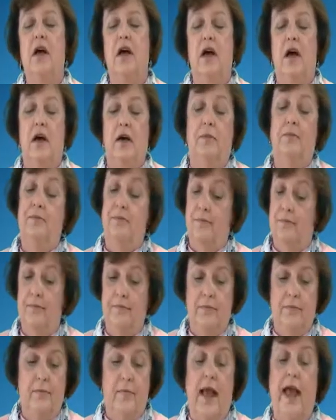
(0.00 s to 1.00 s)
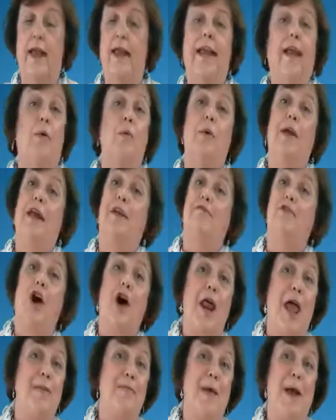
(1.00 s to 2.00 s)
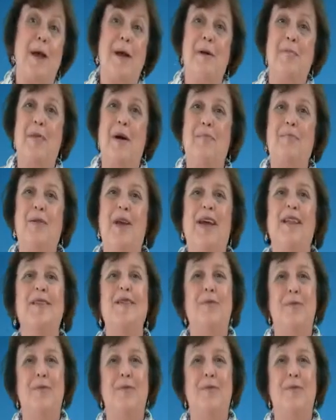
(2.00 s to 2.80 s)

And again, we have not had that come up yet,